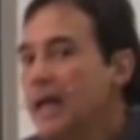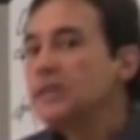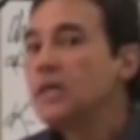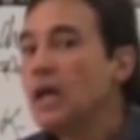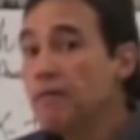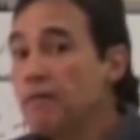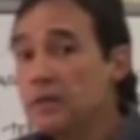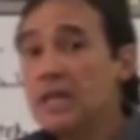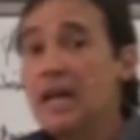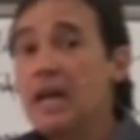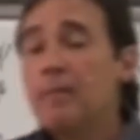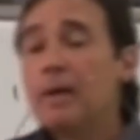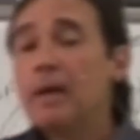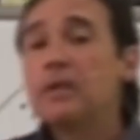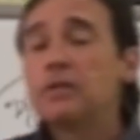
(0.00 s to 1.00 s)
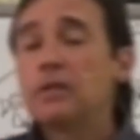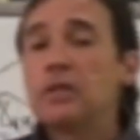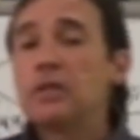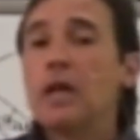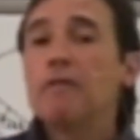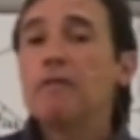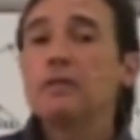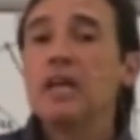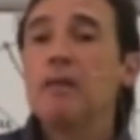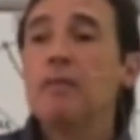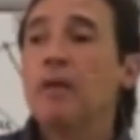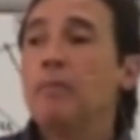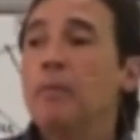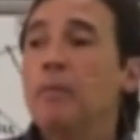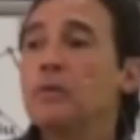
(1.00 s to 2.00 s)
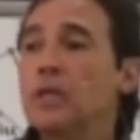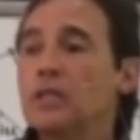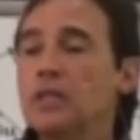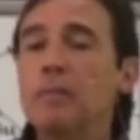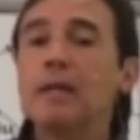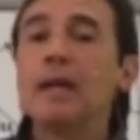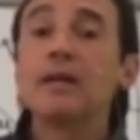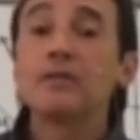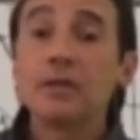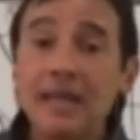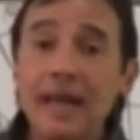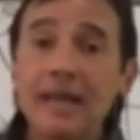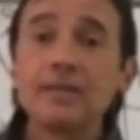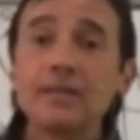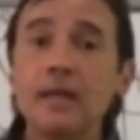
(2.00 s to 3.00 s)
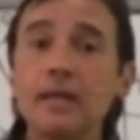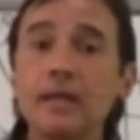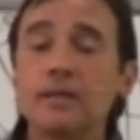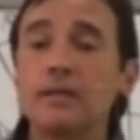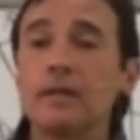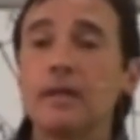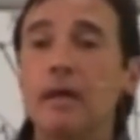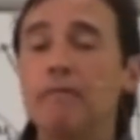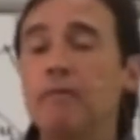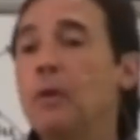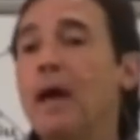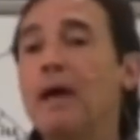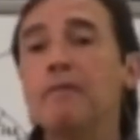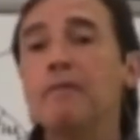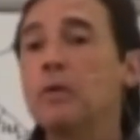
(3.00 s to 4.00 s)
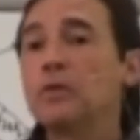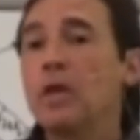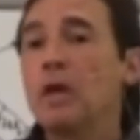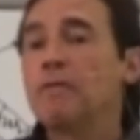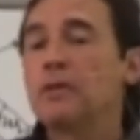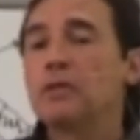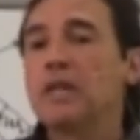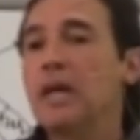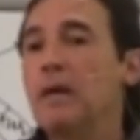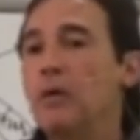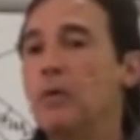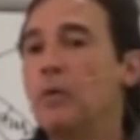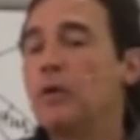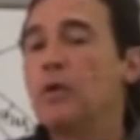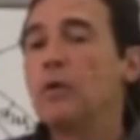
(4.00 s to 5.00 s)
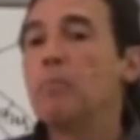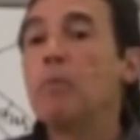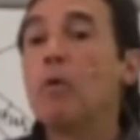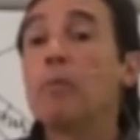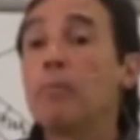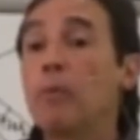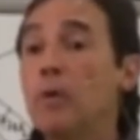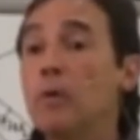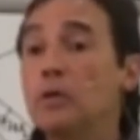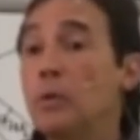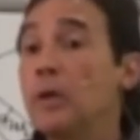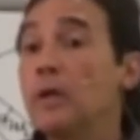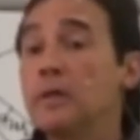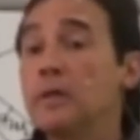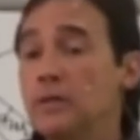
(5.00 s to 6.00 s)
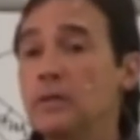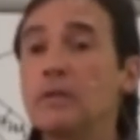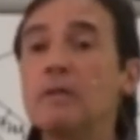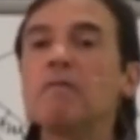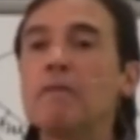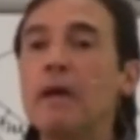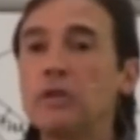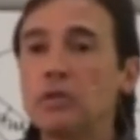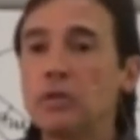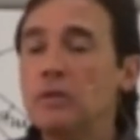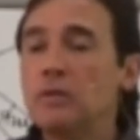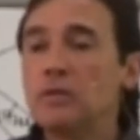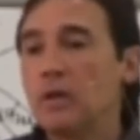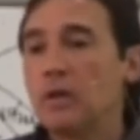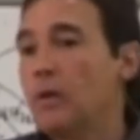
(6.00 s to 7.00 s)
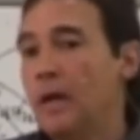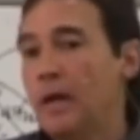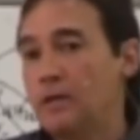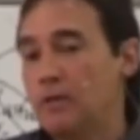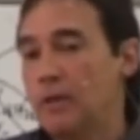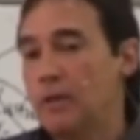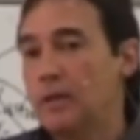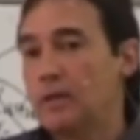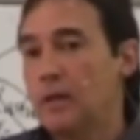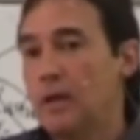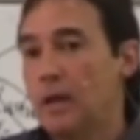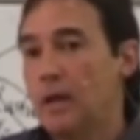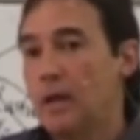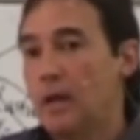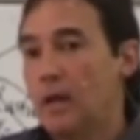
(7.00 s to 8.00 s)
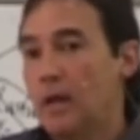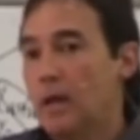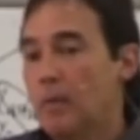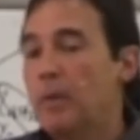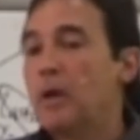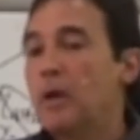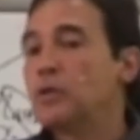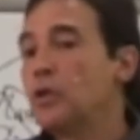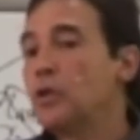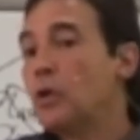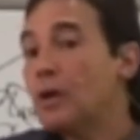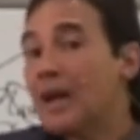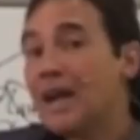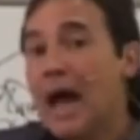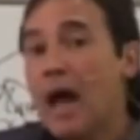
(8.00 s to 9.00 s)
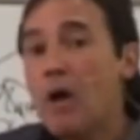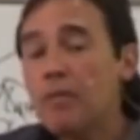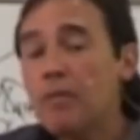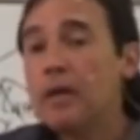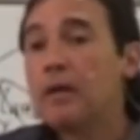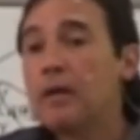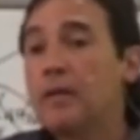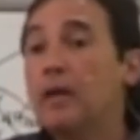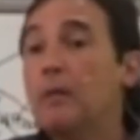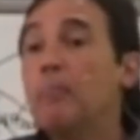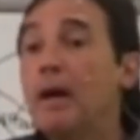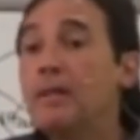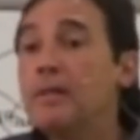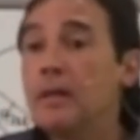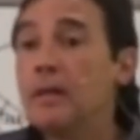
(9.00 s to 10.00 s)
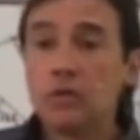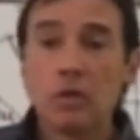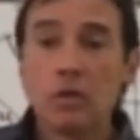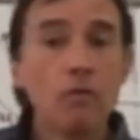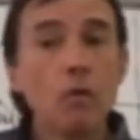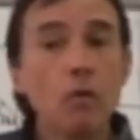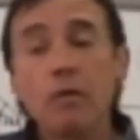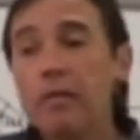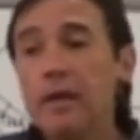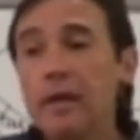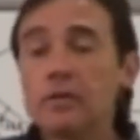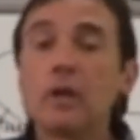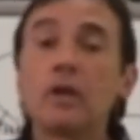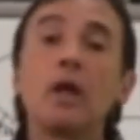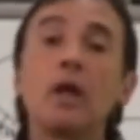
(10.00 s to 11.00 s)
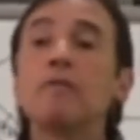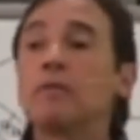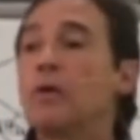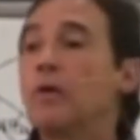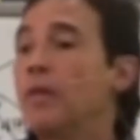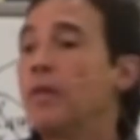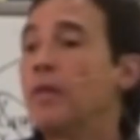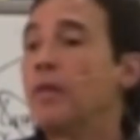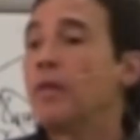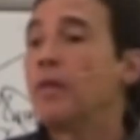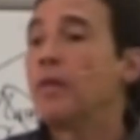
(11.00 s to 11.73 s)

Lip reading: Self-esteem is self-esteem an immune system enhancer? Yes, it is. If you have no self-esteem, you're more prone to illnesses, infections, and all kinds of things. Because you don't allow the abundance of all the things of love and all the things